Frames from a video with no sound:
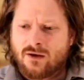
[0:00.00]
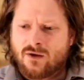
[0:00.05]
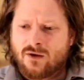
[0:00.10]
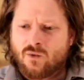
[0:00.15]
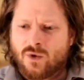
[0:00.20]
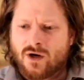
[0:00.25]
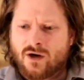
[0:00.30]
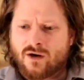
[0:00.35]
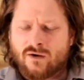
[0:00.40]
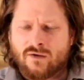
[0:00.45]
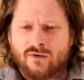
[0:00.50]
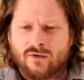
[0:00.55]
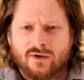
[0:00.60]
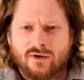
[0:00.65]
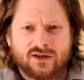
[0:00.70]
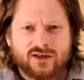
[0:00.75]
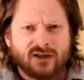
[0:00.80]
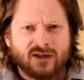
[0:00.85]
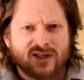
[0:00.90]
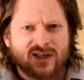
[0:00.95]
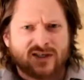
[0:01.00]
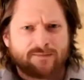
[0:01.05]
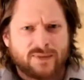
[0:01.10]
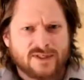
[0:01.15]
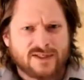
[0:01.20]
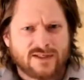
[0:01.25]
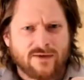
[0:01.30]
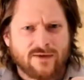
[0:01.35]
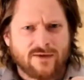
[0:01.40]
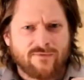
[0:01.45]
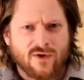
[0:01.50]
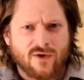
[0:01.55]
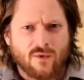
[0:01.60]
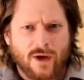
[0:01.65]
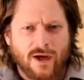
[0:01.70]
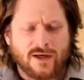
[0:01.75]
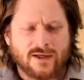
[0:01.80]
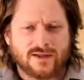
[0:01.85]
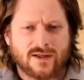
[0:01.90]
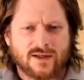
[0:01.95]
where there's specific
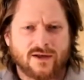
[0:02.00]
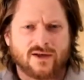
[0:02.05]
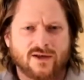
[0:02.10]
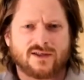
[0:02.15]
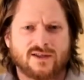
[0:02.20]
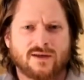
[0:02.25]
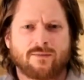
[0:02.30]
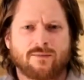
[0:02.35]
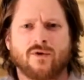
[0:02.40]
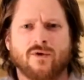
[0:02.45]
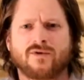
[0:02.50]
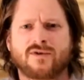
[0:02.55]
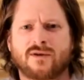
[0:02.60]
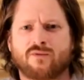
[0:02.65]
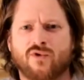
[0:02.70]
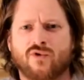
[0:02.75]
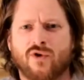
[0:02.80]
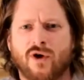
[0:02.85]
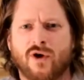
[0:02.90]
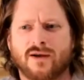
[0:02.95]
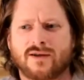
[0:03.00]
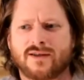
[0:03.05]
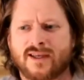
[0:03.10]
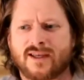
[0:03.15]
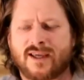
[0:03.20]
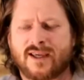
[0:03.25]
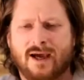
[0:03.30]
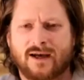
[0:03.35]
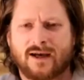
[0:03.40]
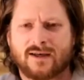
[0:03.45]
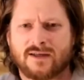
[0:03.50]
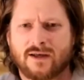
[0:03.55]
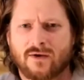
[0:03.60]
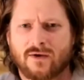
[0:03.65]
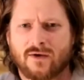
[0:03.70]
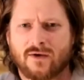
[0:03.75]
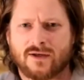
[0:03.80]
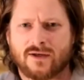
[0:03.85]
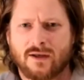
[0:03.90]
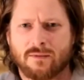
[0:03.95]
ways that you're supposed to pray to cast
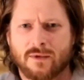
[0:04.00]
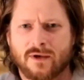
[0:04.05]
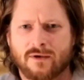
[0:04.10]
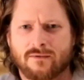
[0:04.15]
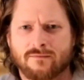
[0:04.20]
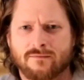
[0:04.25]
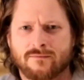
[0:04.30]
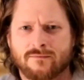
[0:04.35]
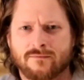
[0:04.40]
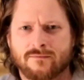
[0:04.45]
out a demon.